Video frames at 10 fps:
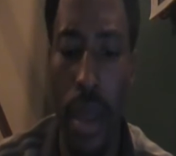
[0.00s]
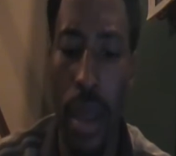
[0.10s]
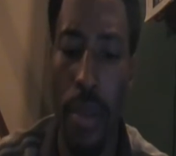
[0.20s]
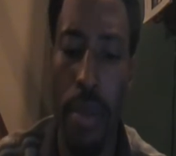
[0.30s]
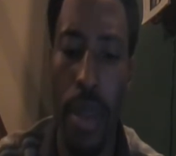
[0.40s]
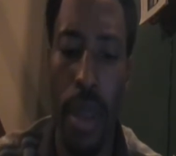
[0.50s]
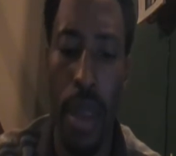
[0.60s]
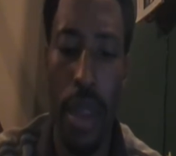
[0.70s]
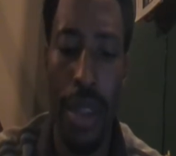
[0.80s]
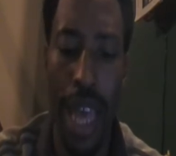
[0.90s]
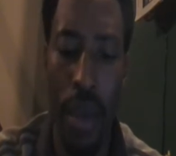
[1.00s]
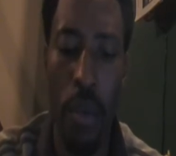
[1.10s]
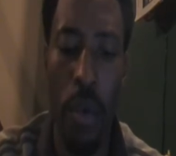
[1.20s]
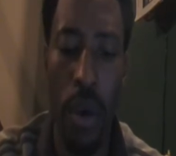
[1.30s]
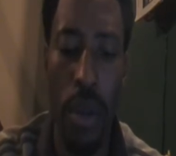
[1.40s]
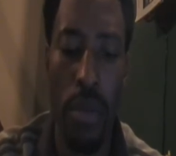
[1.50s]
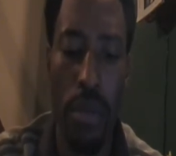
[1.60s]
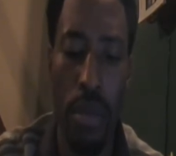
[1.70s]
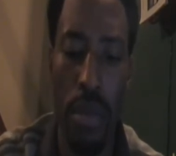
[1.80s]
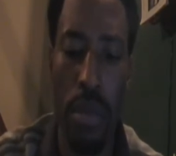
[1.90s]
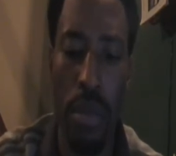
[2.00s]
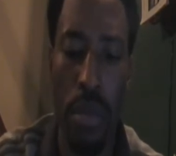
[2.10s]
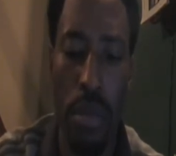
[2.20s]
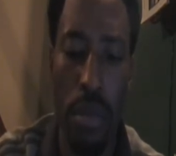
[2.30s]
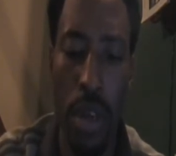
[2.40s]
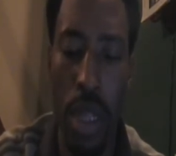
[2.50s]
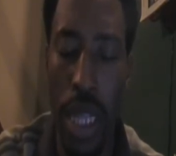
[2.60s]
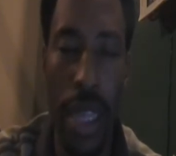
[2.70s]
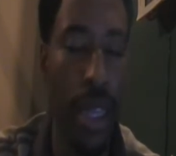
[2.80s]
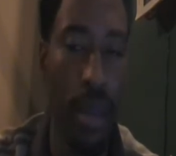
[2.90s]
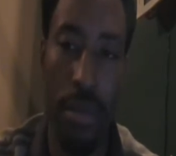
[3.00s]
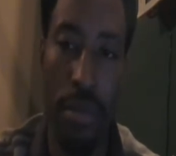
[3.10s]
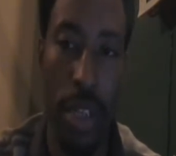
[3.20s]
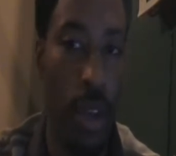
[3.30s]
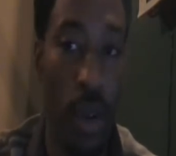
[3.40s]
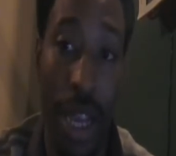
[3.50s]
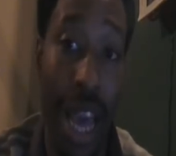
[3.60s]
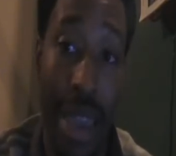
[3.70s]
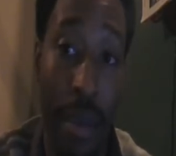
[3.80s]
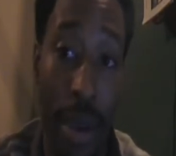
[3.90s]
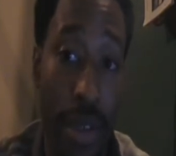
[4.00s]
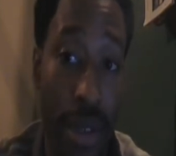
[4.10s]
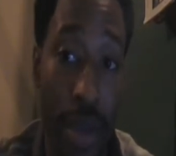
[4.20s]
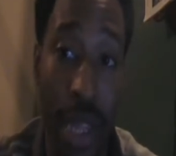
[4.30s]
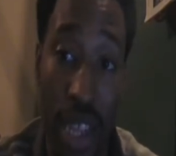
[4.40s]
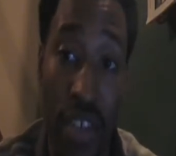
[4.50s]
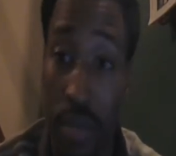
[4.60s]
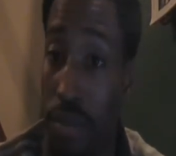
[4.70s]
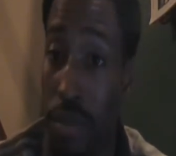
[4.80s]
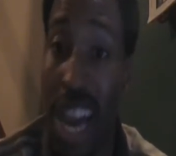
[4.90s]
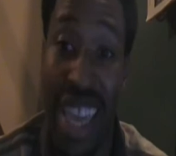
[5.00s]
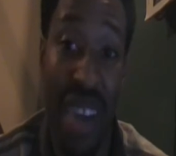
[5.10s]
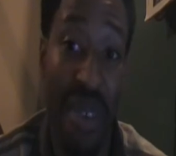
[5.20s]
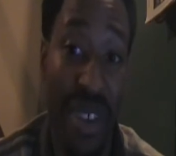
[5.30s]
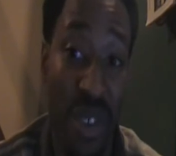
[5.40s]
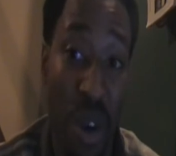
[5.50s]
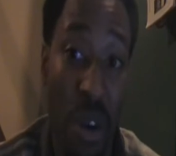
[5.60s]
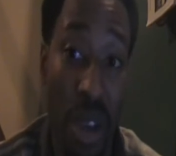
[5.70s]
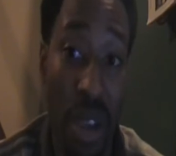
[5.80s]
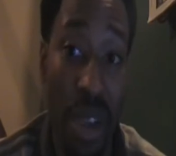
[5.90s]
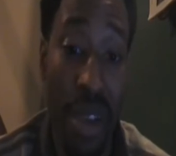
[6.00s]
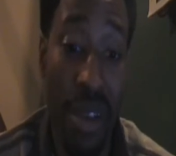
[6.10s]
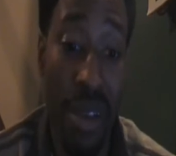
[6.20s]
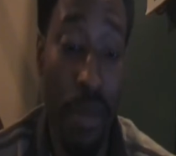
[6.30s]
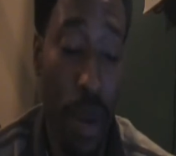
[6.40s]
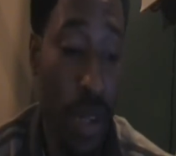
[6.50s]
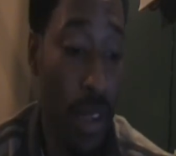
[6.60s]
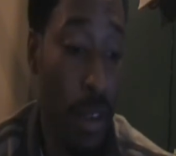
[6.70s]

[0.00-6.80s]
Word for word: Um, that award clearly should go to Kanye West. I mean, it's Kanye West song, but